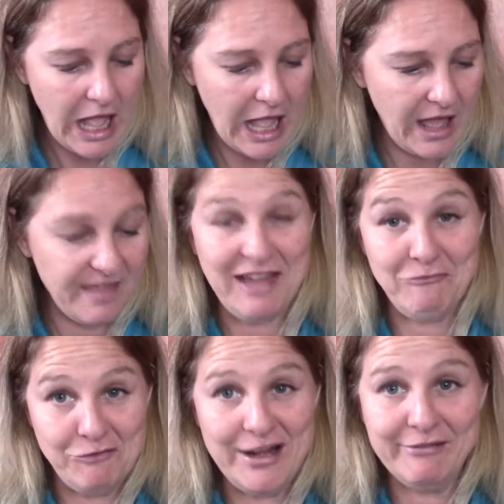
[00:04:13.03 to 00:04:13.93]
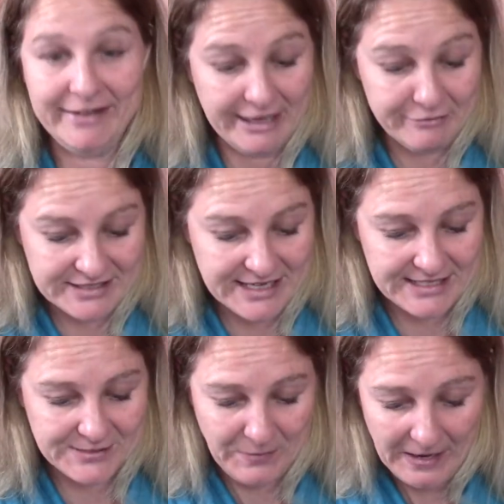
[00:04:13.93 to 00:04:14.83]
That really
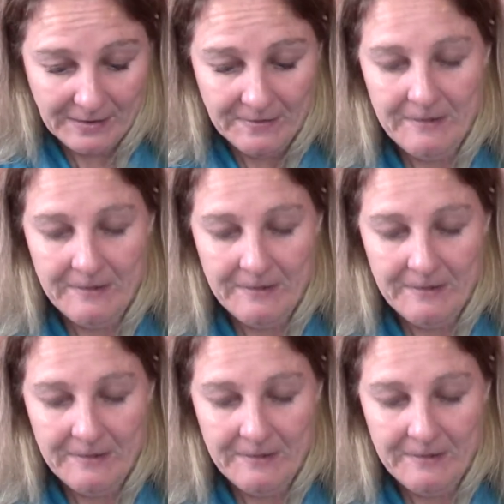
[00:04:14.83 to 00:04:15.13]
irritates me.